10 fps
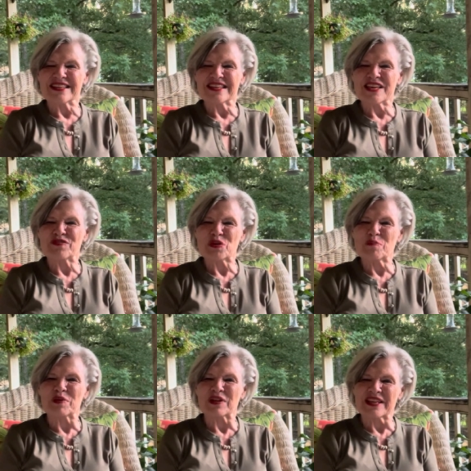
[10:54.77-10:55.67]
if you
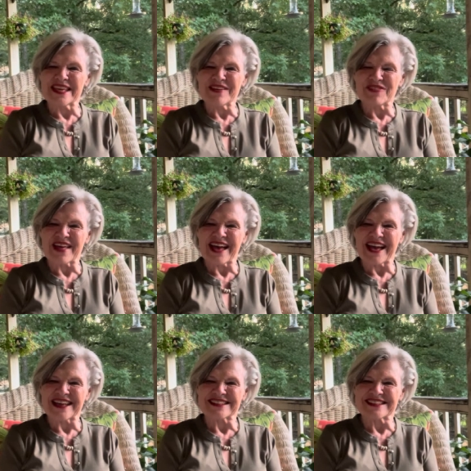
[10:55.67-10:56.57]
believe
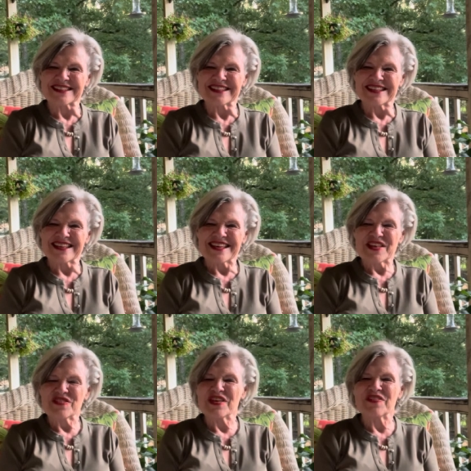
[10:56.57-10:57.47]
that,
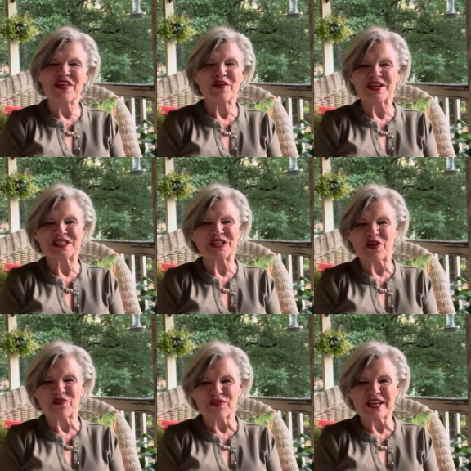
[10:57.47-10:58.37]
then there is no
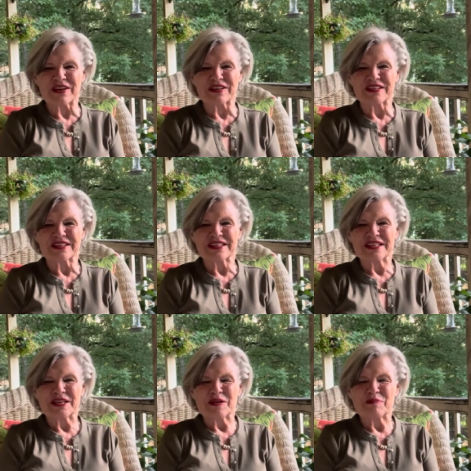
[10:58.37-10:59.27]
fear
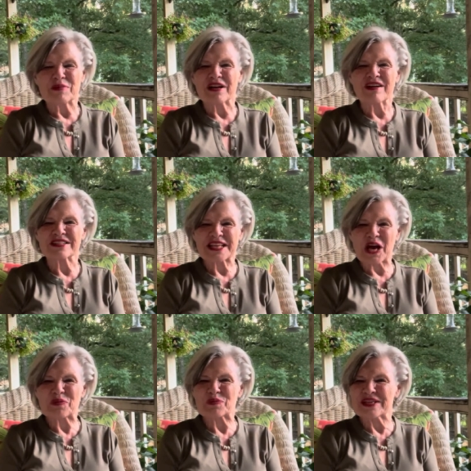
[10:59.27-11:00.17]
because
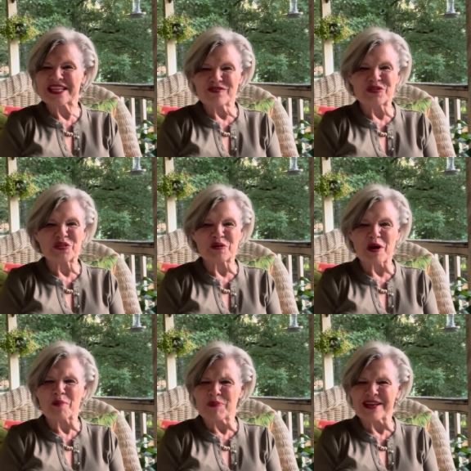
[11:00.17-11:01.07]
God will give you the
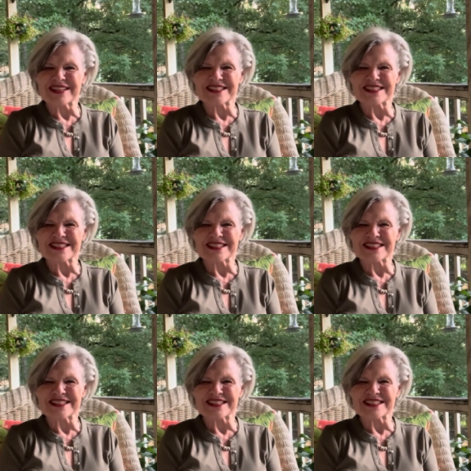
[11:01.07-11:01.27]
abundant